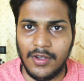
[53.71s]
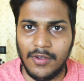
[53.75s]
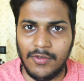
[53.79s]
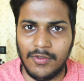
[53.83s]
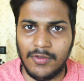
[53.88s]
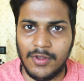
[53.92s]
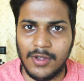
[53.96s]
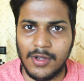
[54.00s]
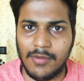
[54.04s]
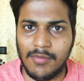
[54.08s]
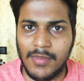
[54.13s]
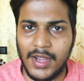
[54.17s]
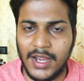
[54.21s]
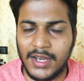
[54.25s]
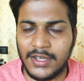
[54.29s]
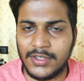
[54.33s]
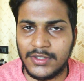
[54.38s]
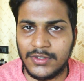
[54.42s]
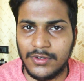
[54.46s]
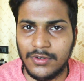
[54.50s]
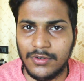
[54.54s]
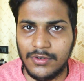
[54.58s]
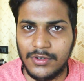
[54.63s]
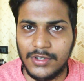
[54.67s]
with the
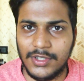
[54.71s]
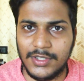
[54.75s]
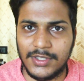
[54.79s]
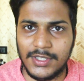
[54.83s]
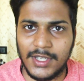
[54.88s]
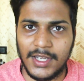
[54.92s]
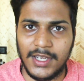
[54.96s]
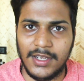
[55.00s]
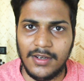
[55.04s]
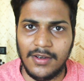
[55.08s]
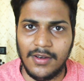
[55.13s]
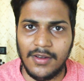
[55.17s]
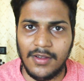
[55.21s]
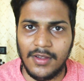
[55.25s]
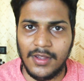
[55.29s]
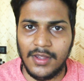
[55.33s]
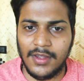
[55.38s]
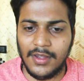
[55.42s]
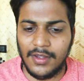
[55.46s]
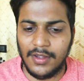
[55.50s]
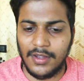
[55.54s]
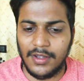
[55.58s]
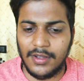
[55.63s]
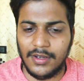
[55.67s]
max q design
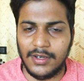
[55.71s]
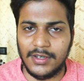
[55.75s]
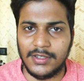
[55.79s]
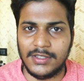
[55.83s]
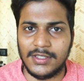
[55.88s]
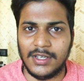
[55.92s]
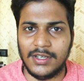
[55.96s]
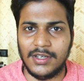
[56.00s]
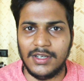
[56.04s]
it's